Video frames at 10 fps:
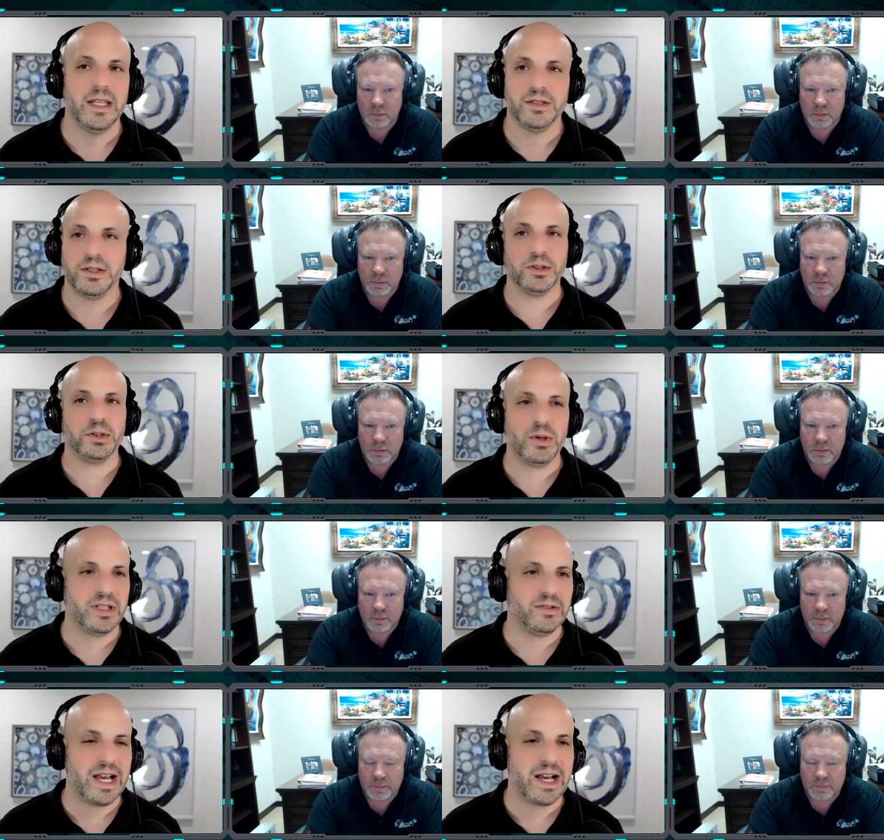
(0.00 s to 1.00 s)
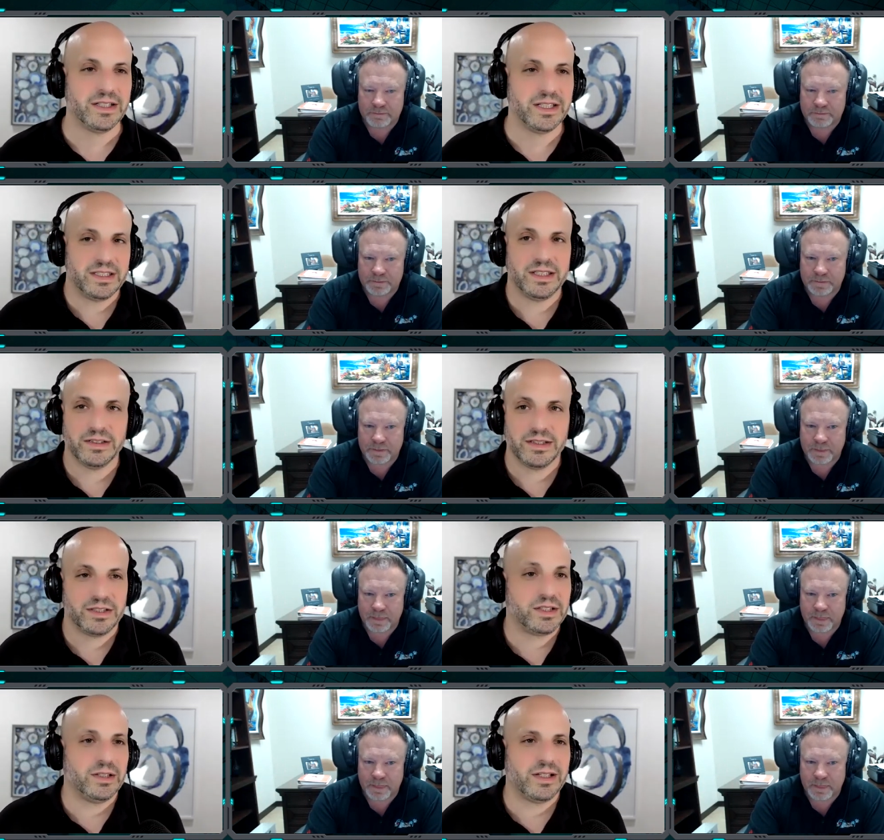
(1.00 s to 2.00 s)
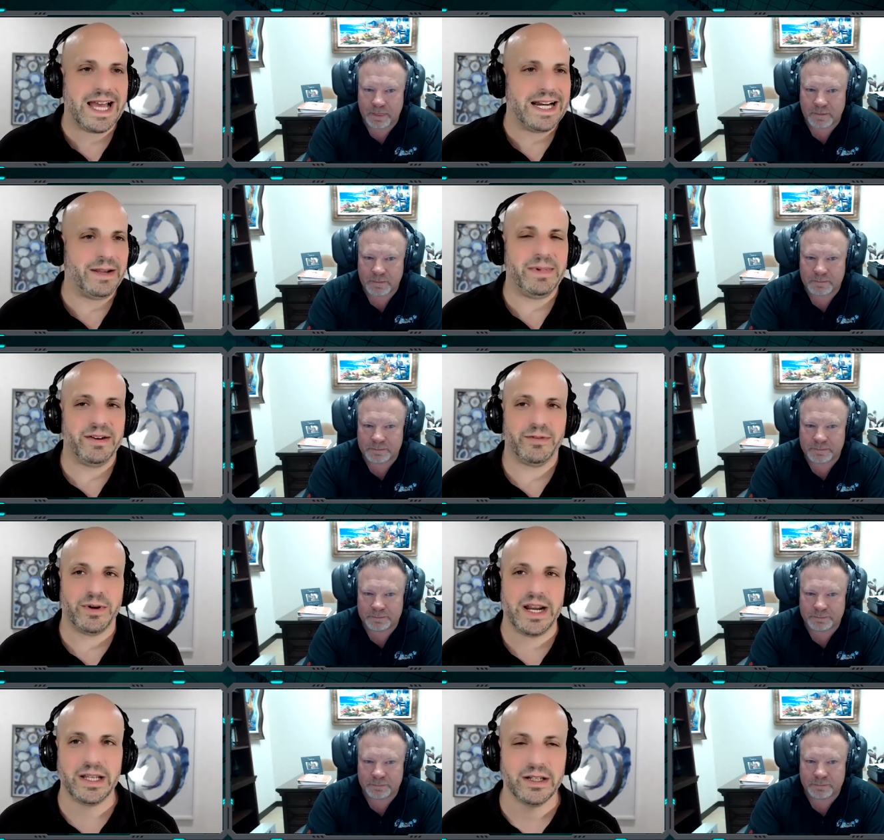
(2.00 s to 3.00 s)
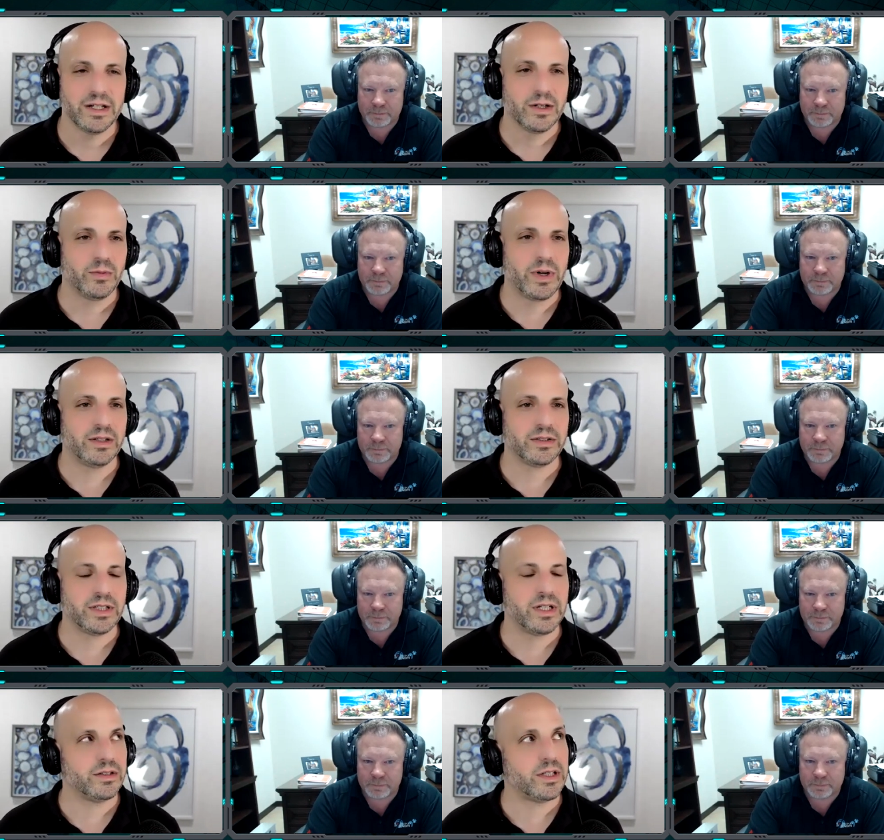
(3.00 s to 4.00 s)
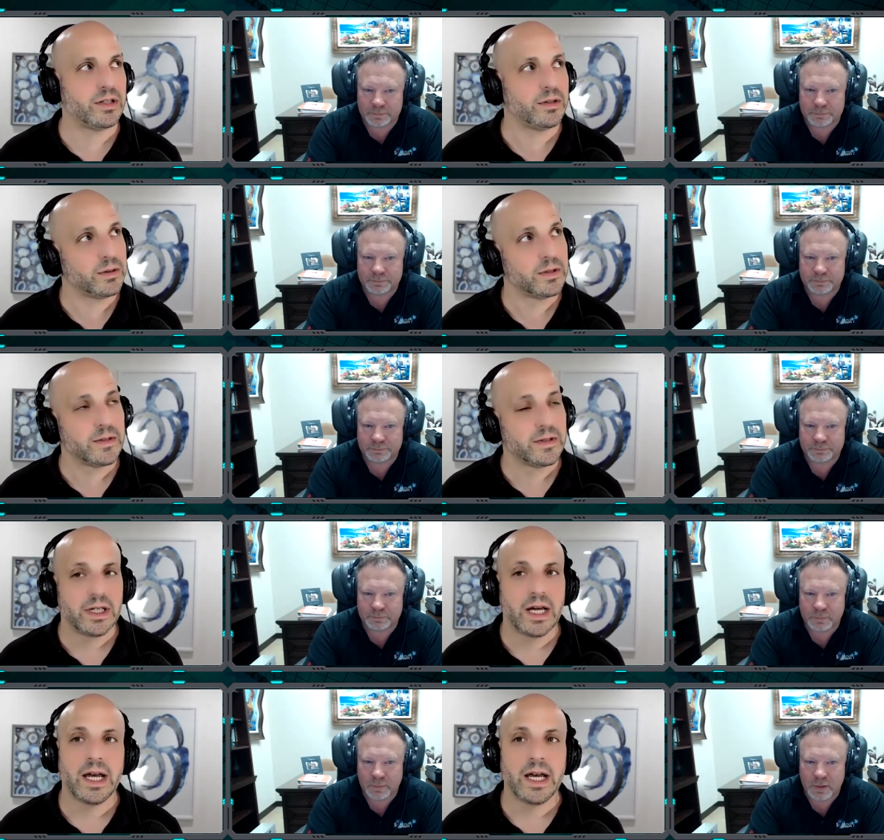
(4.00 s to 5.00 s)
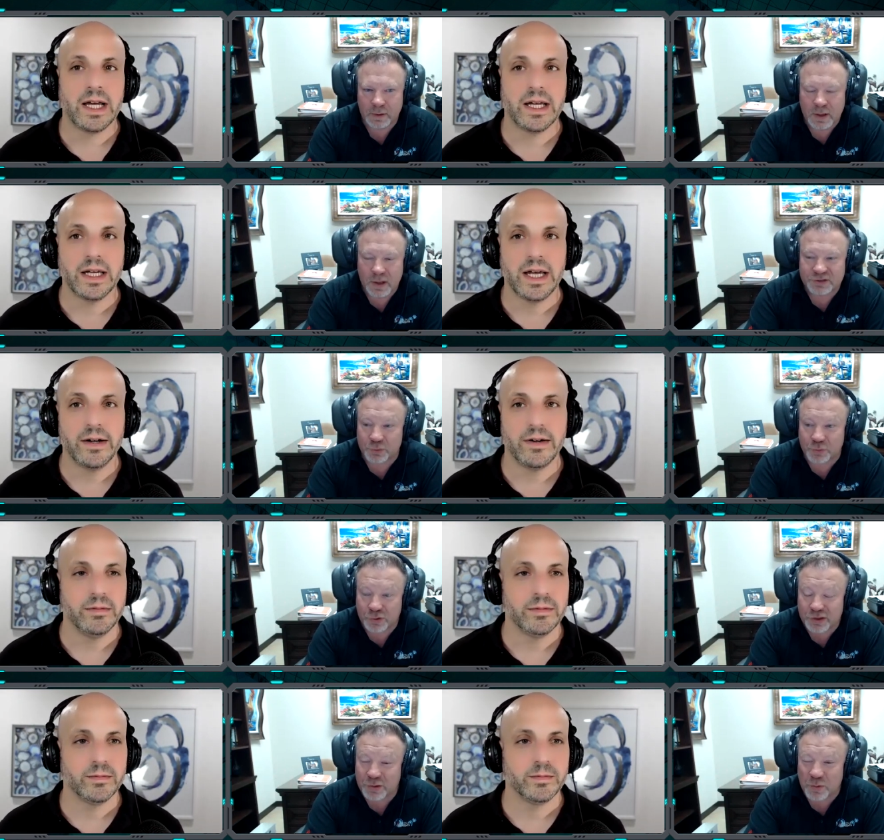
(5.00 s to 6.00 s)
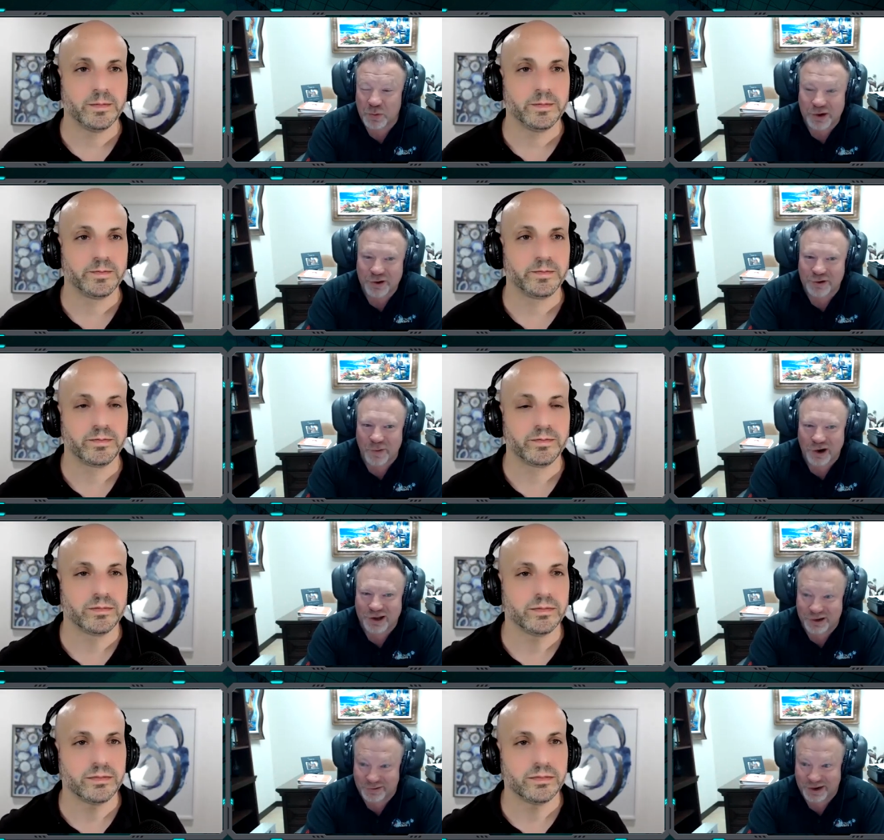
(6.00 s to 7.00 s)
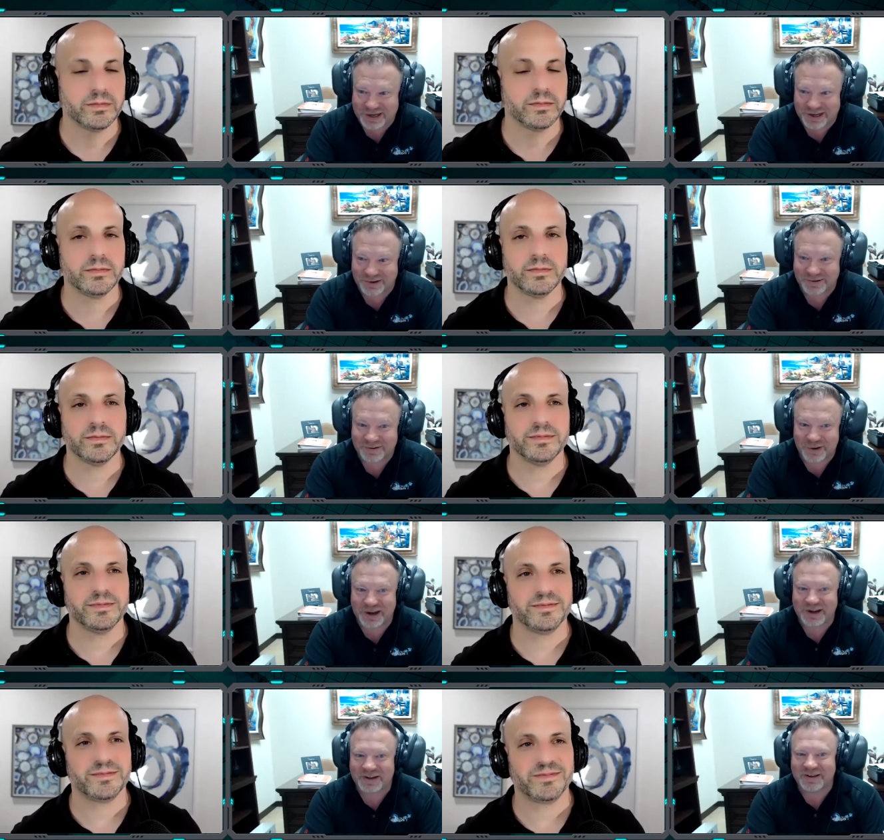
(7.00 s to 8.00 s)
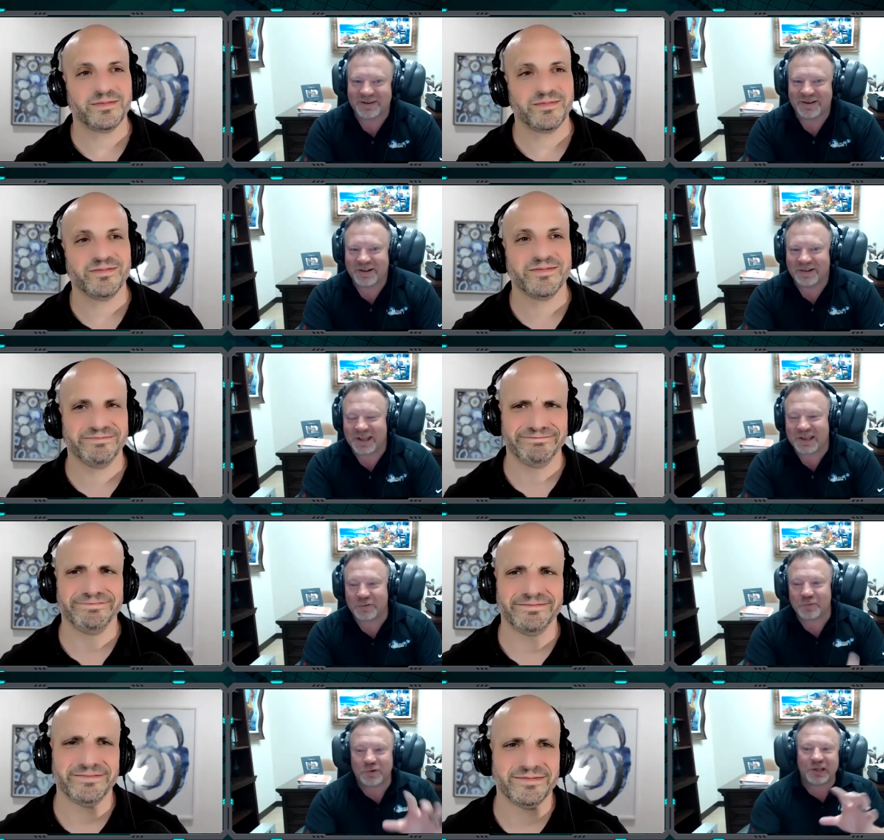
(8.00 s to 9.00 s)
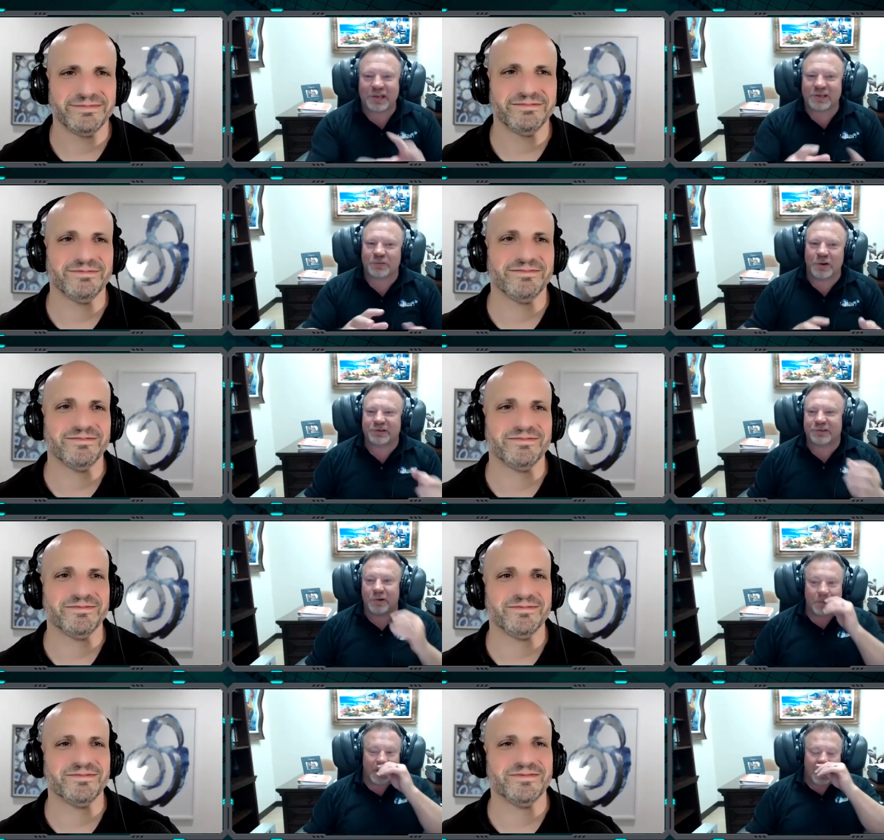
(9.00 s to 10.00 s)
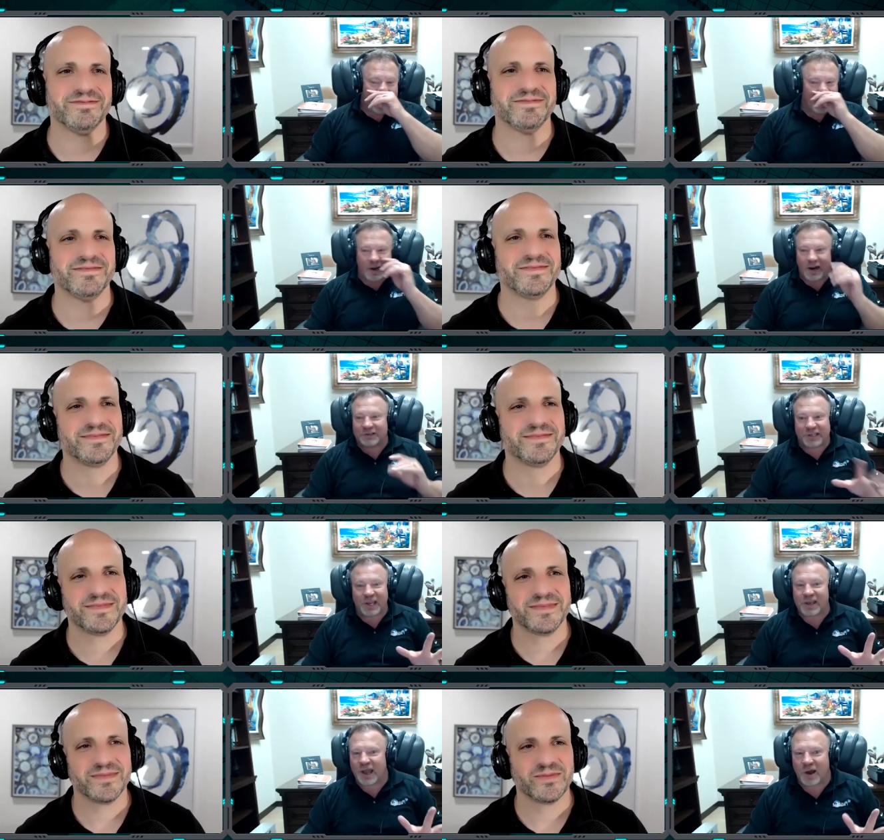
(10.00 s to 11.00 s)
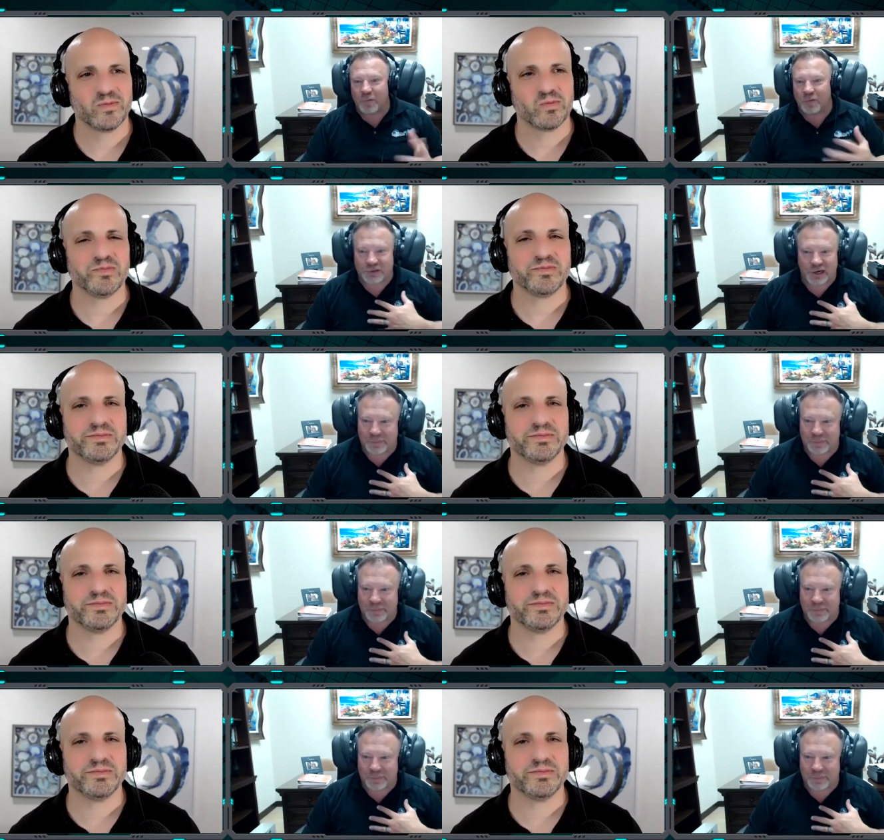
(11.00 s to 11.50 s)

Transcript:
Speaker 1: there's still shortage of housing. It's still there's still high demand for rent rentals though. So uh, I don't it's know. It's a really
Speaker 2: weird market right now, right? Like it really is weird. So and I'll tell you how we're trying to